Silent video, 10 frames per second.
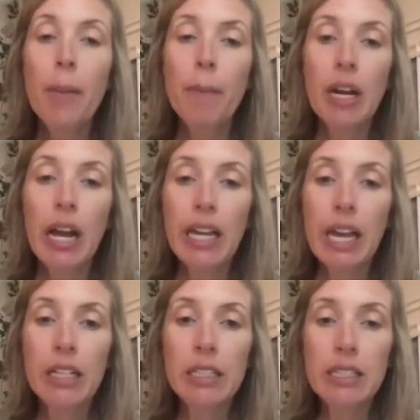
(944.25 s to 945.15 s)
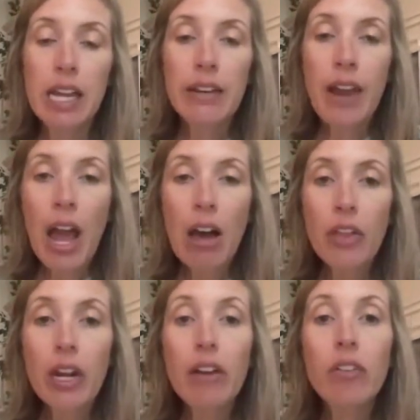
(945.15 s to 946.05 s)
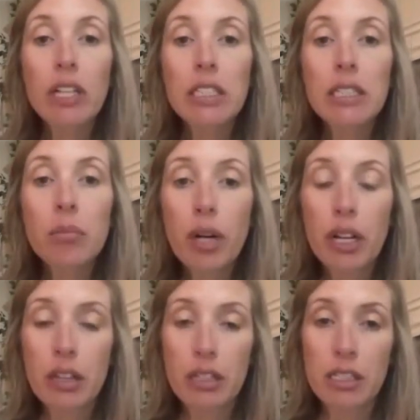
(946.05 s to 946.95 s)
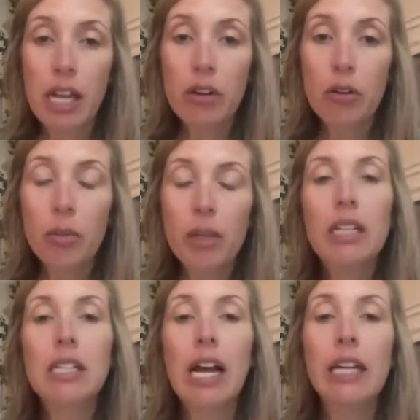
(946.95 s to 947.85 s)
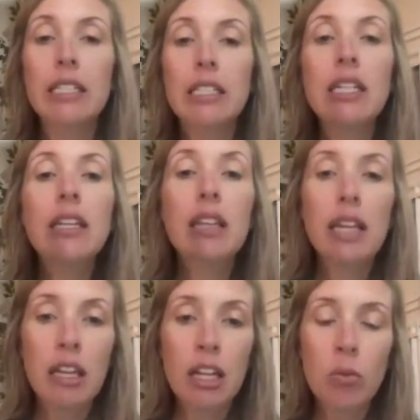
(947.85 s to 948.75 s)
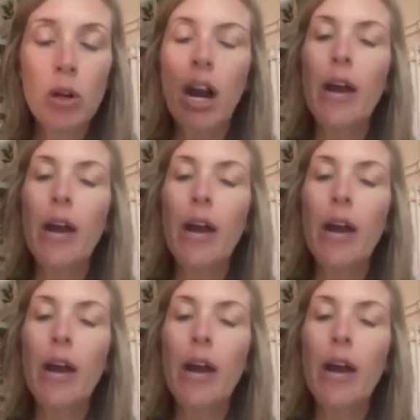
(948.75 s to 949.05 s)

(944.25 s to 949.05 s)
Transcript: But I can say now that I really did break the cycle, because I did the healing work.